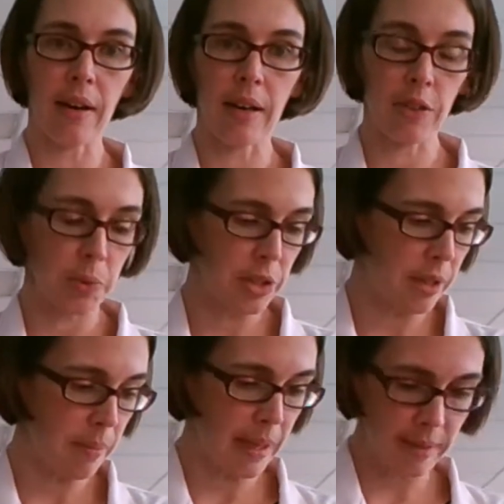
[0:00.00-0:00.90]
switch on
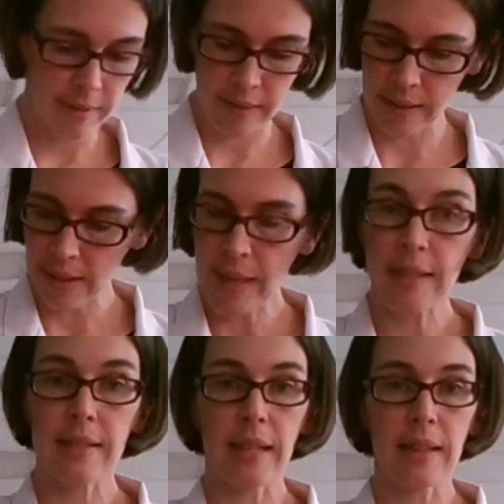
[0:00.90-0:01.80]
the base.
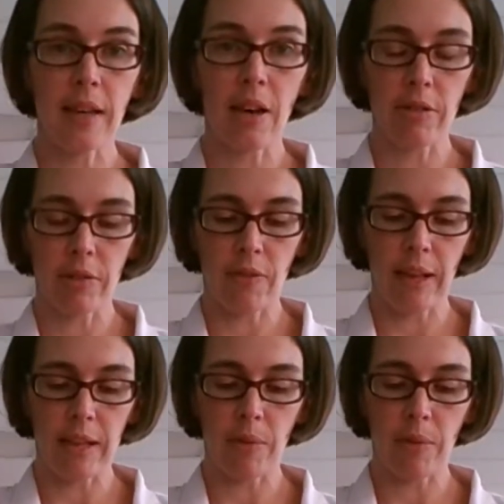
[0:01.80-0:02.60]
To set the color of light,